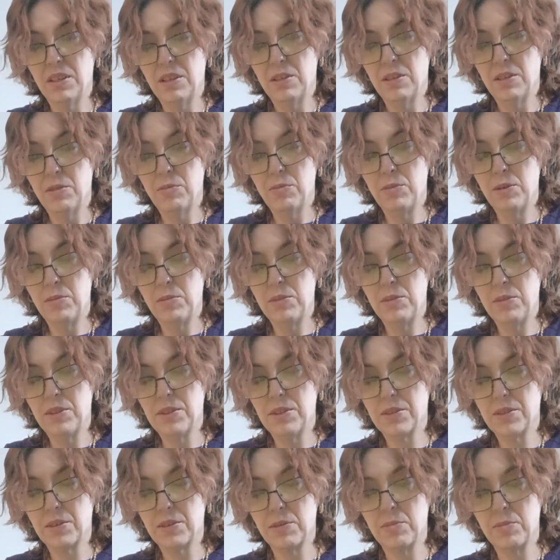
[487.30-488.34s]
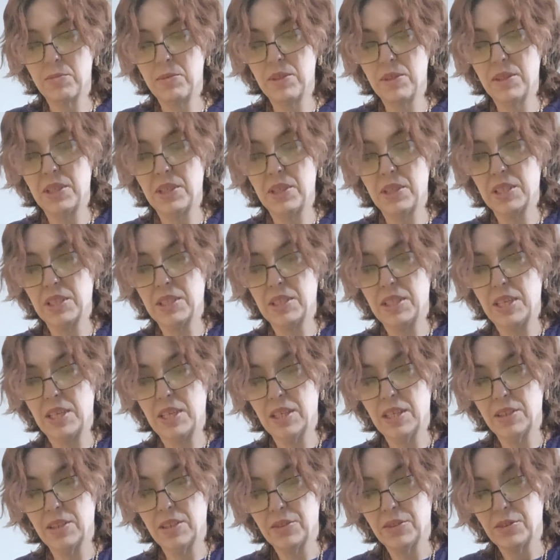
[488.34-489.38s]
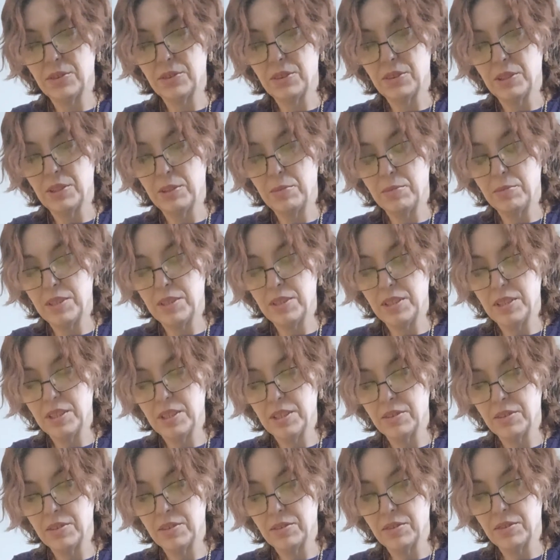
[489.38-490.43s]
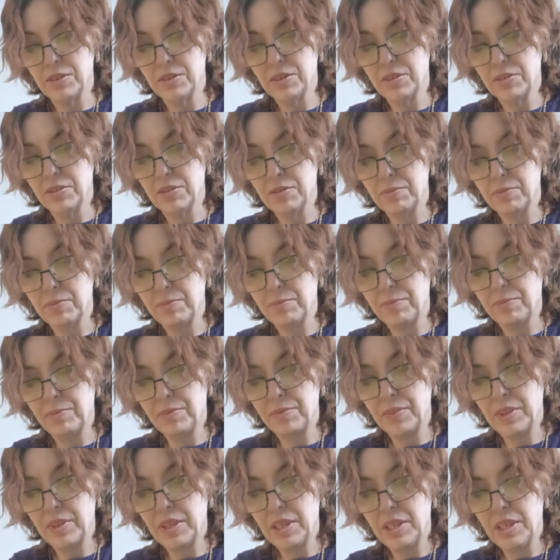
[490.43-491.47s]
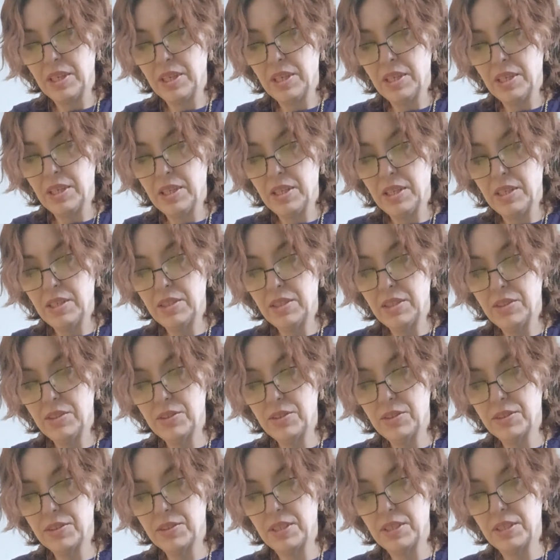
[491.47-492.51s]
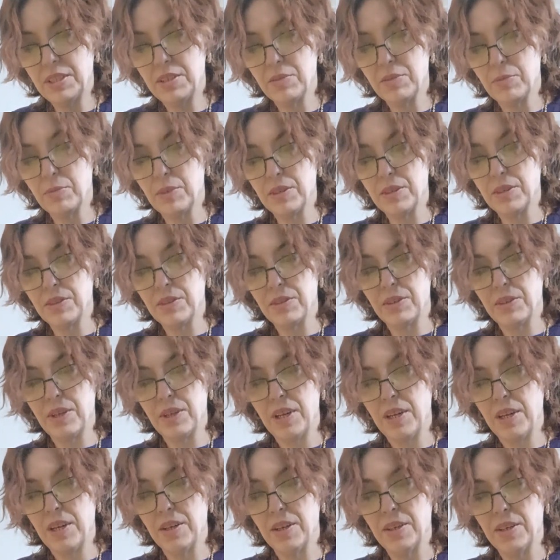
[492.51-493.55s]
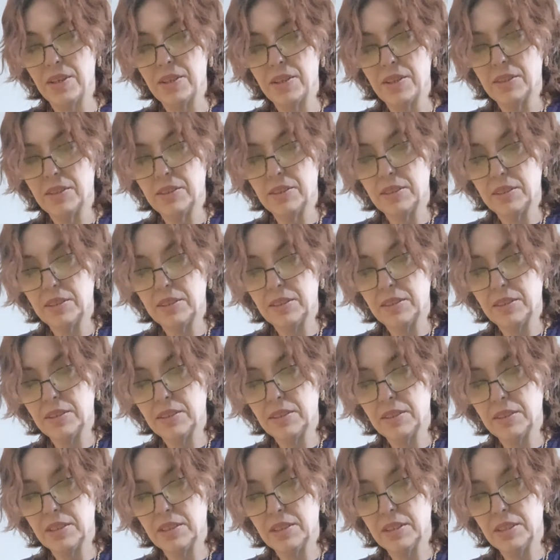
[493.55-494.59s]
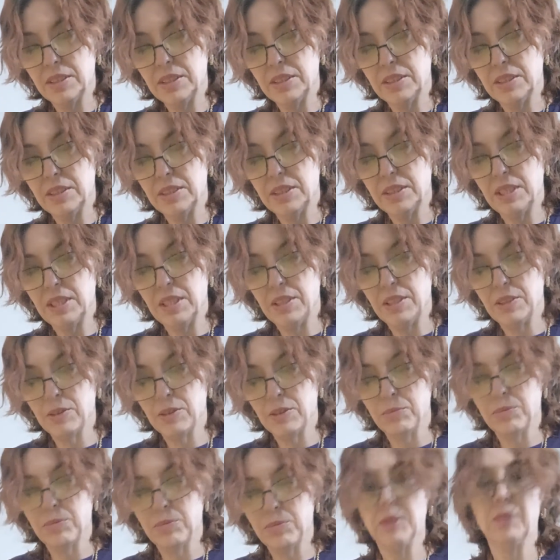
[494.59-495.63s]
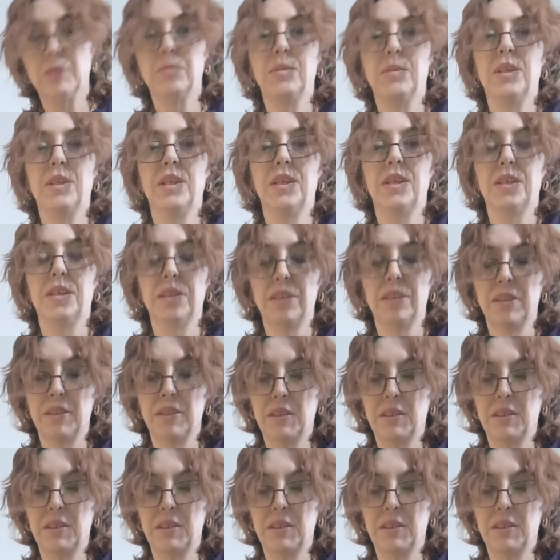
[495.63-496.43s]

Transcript: Maybe this could be like a tassel type thing. I don't know. It's just like regular hair. I just take them, put them here.